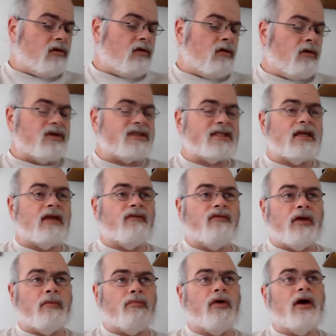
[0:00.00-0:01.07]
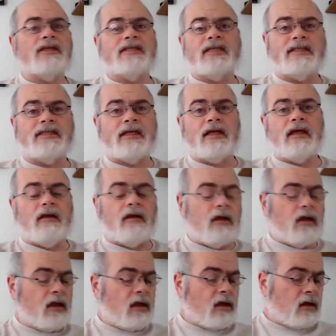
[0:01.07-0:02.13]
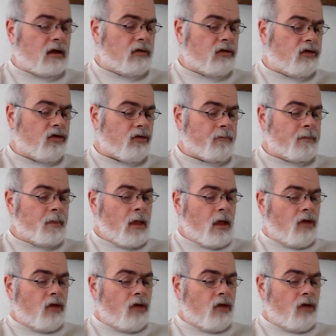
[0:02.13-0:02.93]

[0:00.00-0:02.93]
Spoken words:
process it can do.